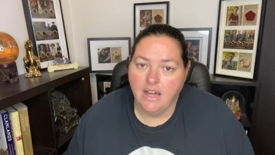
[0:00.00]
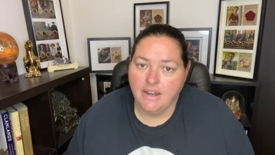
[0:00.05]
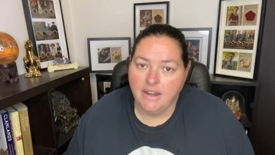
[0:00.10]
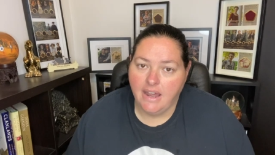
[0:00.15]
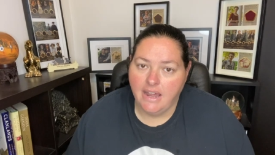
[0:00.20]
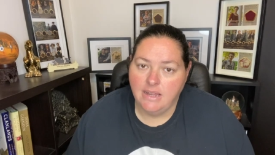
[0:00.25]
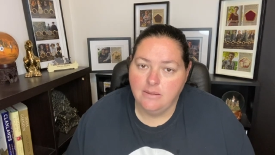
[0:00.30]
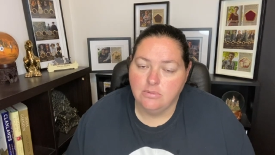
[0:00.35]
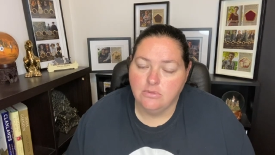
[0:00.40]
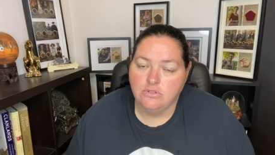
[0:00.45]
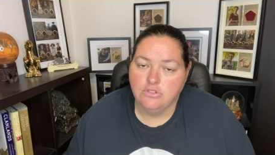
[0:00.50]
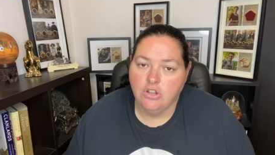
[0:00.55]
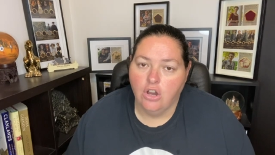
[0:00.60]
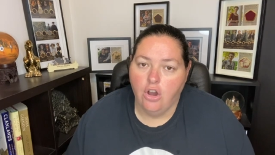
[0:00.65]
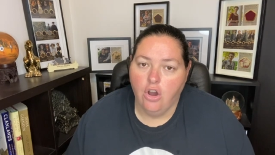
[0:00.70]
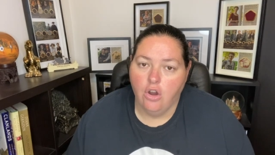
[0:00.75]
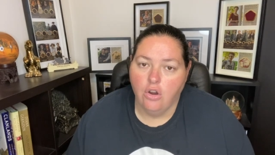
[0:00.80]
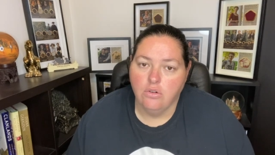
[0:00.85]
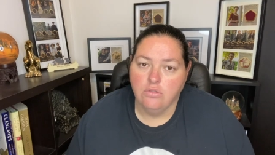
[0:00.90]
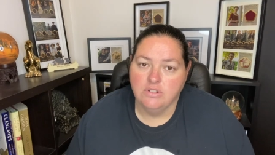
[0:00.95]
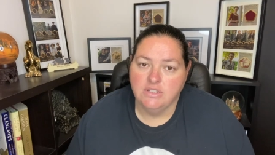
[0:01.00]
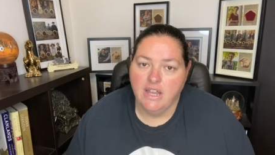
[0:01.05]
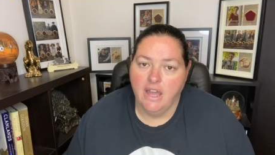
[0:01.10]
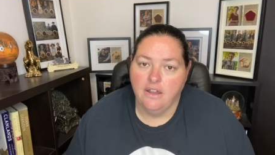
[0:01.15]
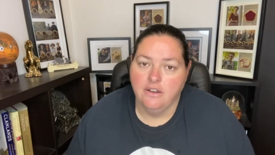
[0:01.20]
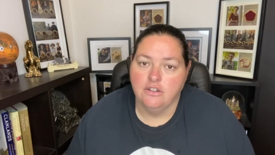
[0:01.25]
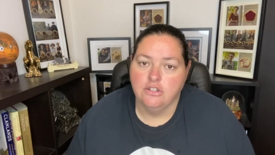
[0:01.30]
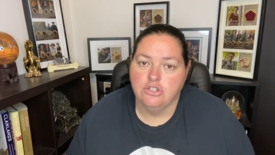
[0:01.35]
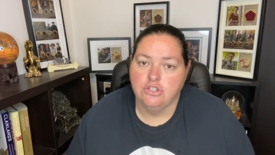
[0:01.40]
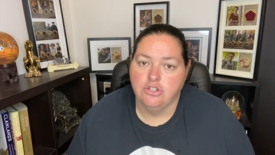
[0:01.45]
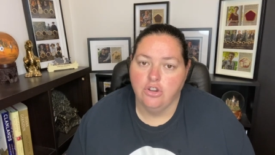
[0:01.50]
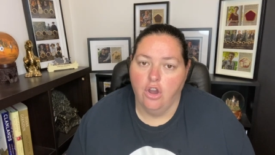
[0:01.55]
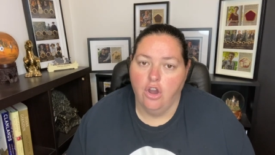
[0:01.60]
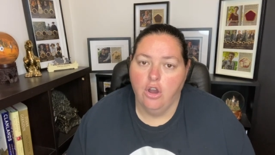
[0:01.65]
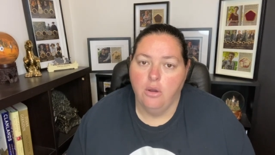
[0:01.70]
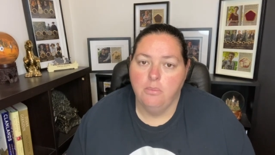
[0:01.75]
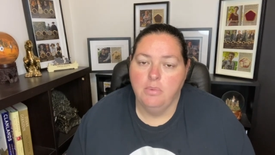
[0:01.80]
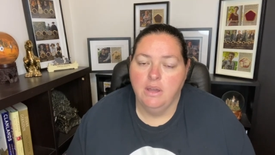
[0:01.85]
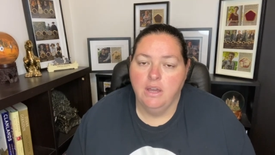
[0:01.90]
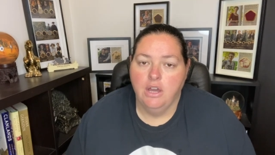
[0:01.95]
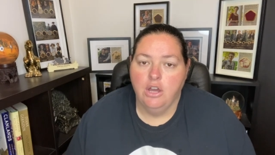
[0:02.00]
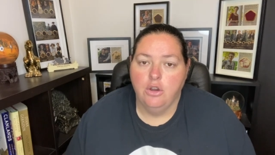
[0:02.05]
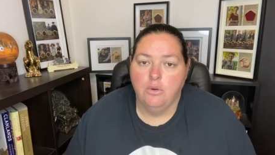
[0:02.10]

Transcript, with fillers: unable to hold down a job,